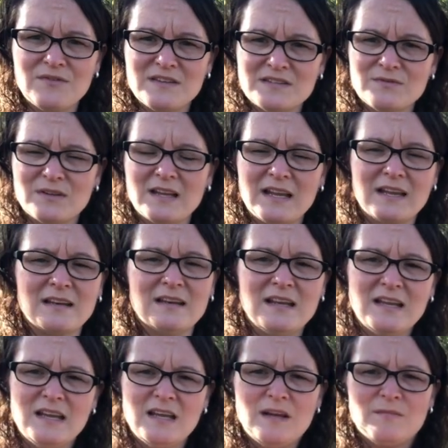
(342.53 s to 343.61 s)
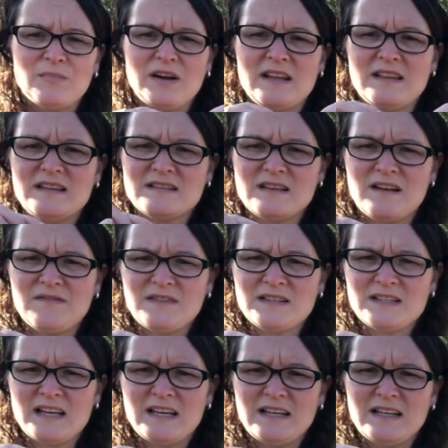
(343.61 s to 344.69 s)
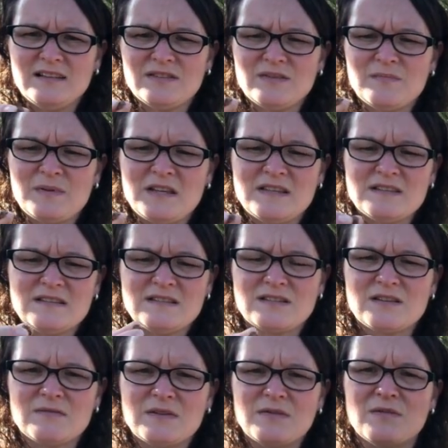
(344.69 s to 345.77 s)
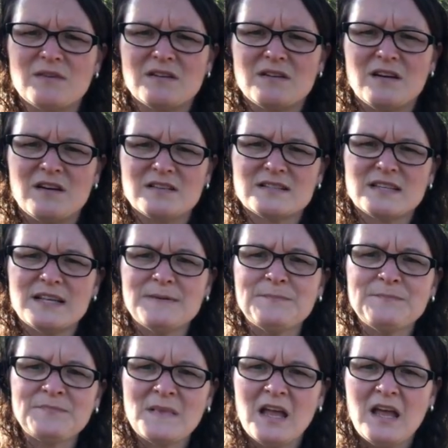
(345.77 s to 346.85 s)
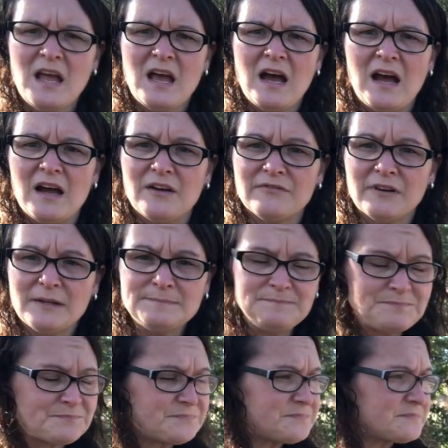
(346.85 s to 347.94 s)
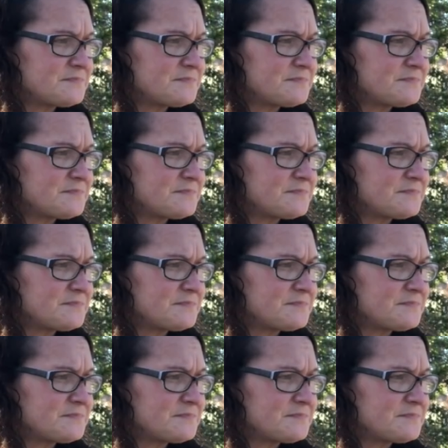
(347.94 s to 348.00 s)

This one I can break these off in tiny little pieces to reward dogs in uh, from